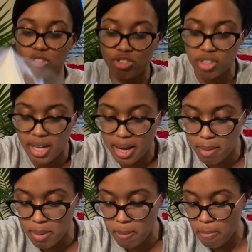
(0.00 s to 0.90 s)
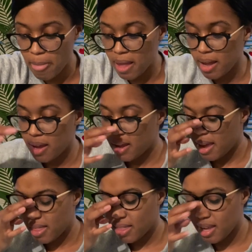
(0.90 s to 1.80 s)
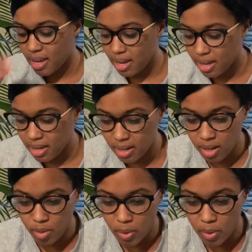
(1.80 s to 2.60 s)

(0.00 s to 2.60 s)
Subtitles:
drape. And then